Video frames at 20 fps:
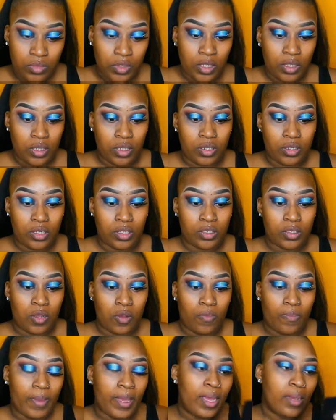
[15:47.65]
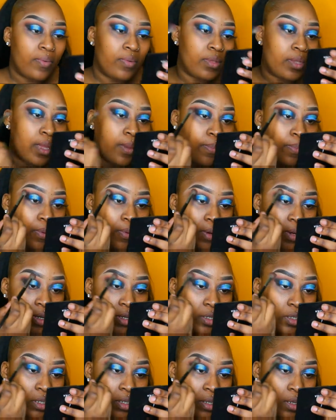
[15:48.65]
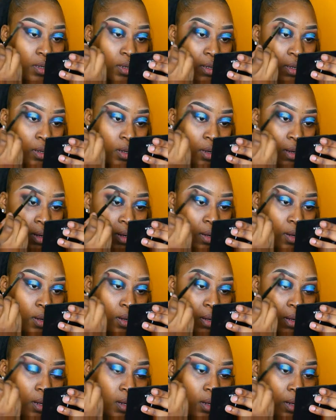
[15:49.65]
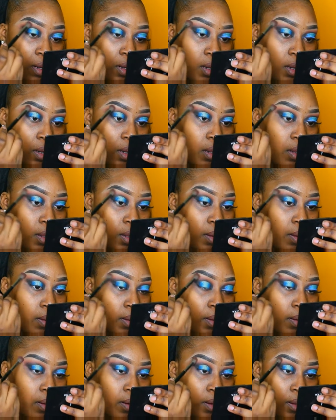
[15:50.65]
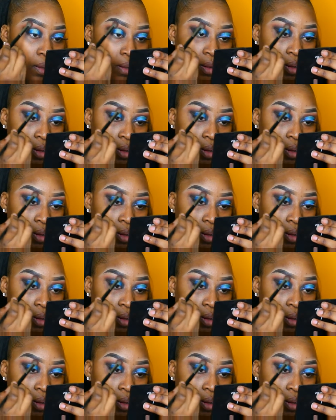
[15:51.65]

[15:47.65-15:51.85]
And then you just go back with that brush and